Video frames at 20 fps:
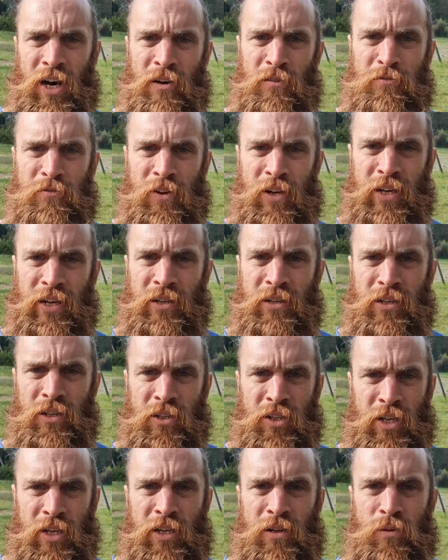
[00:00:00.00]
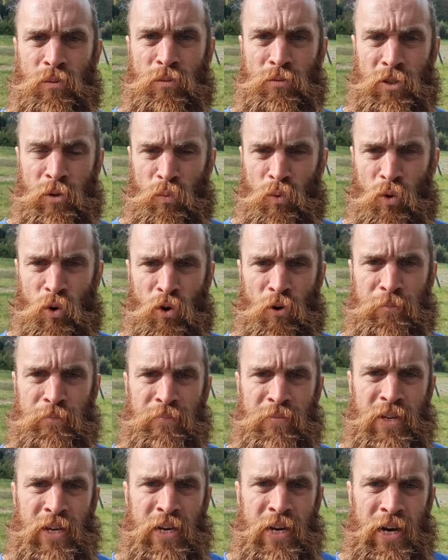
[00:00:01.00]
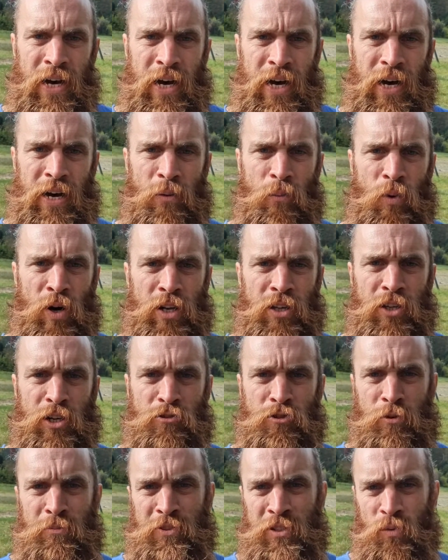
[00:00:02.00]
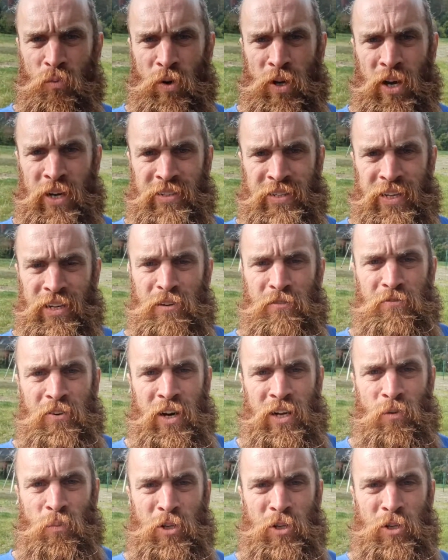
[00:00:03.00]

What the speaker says: fleeing the war. One of the groups that we identified,